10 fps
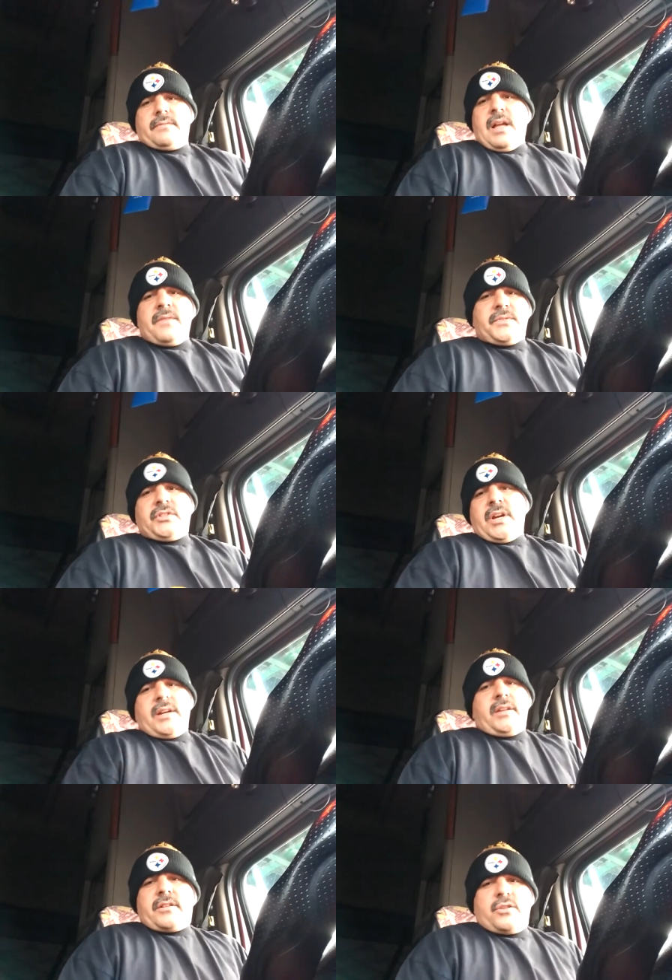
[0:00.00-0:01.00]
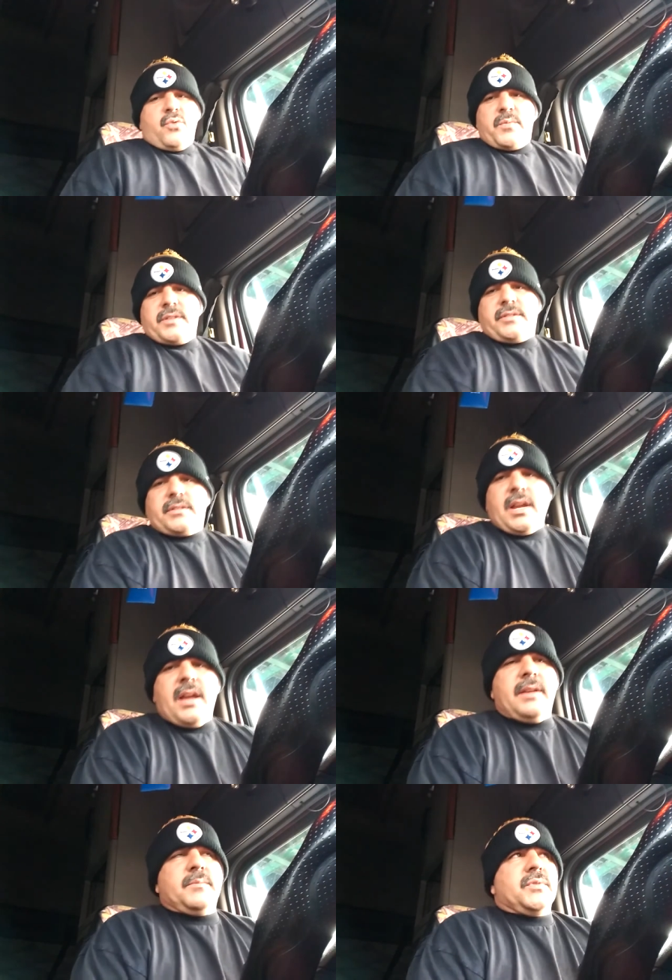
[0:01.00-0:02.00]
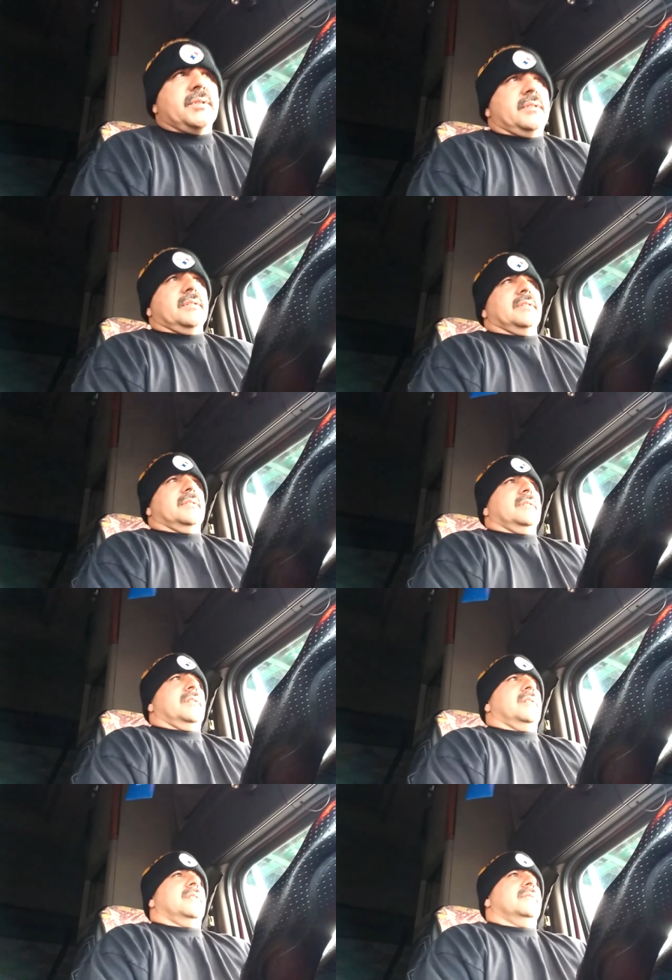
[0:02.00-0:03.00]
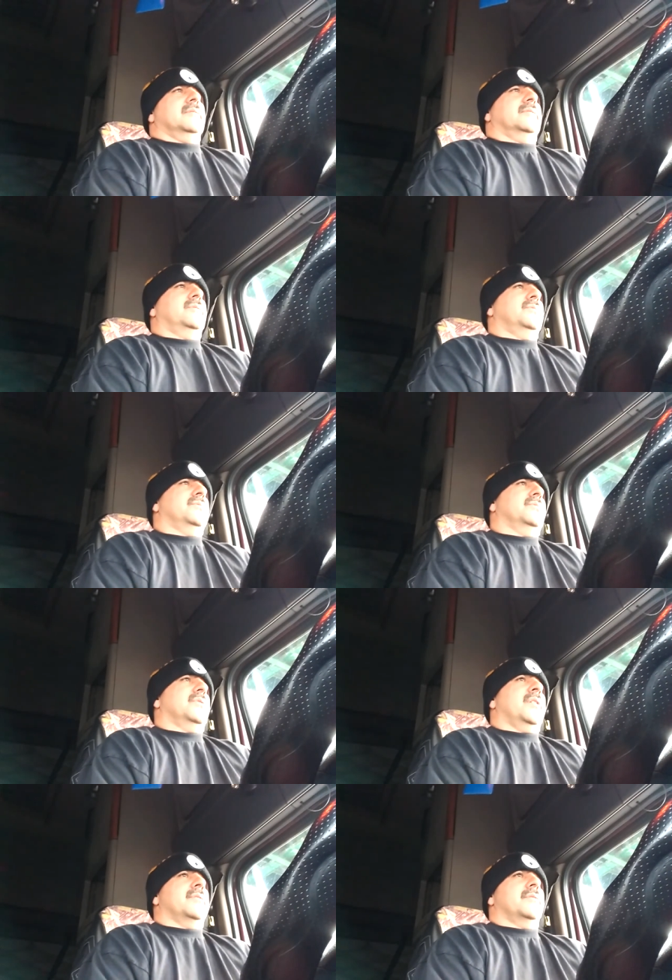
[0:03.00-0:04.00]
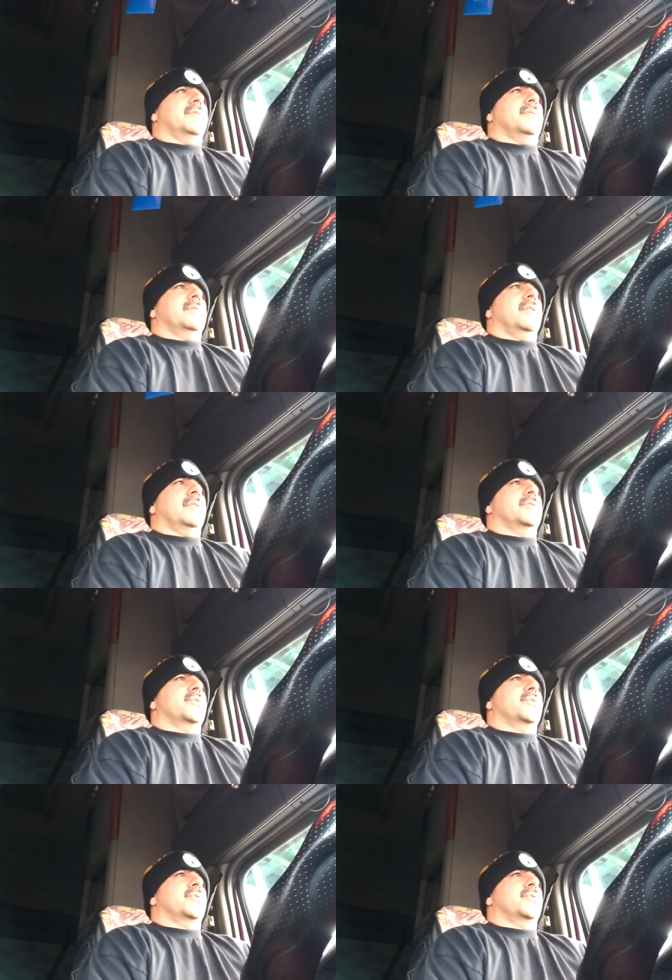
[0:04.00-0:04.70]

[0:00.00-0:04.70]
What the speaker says: I've done it numerous of times to other